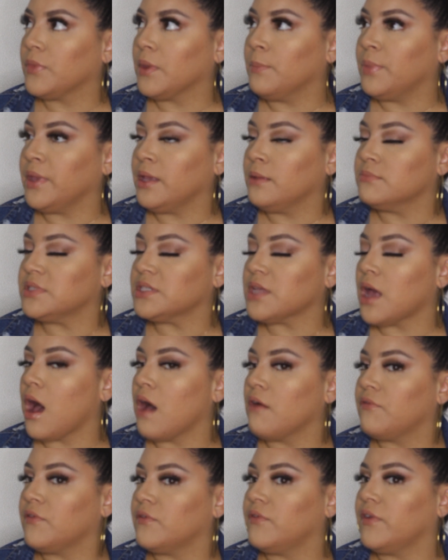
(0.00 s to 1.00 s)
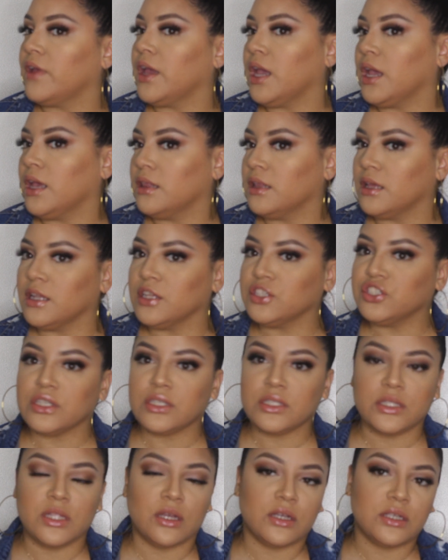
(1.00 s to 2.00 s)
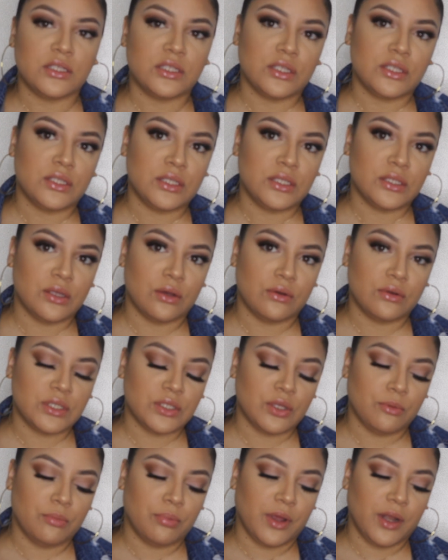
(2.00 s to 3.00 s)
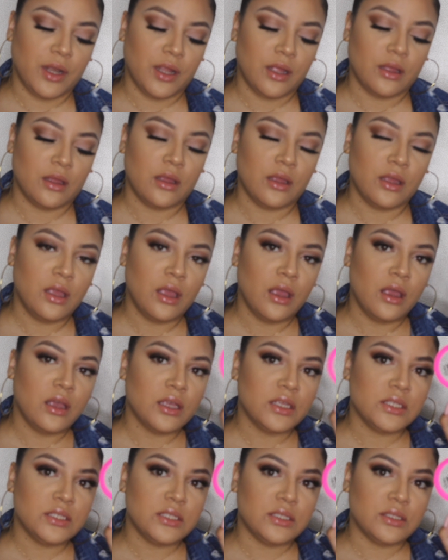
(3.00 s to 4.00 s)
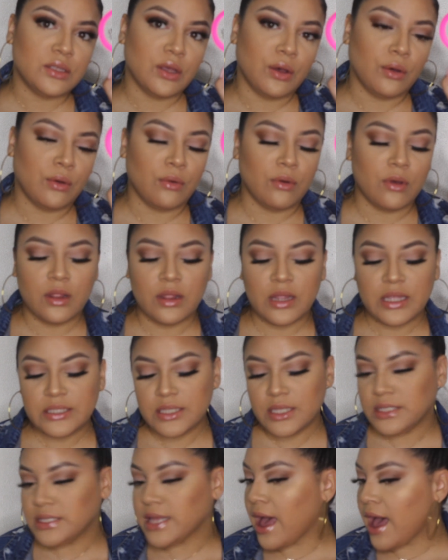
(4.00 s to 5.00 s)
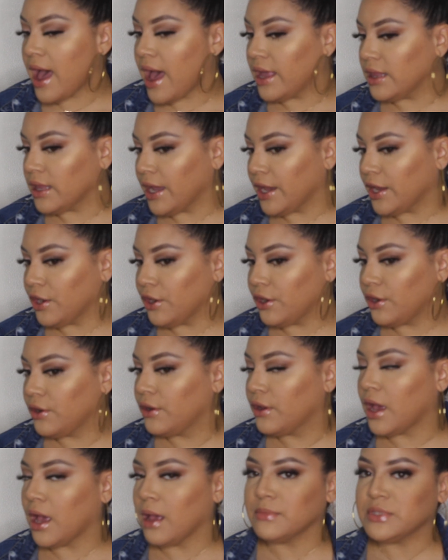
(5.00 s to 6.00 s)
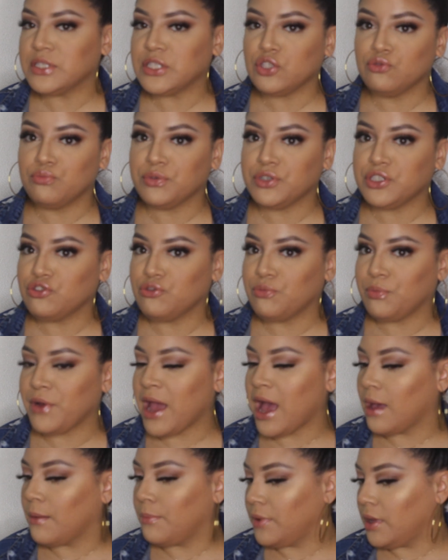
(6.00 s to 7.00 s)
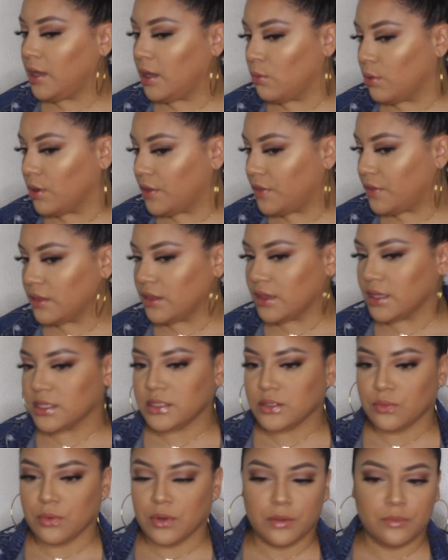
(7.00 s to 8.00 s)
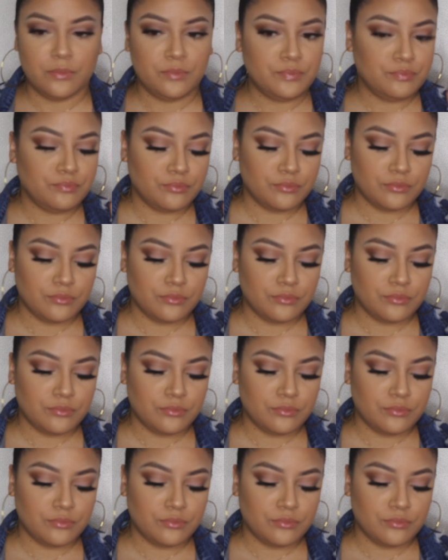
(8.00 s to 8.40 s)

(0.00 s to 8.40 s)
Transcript: beams off of it and it just looks so pretty. So this is the highlighter. I'm super happy with this one.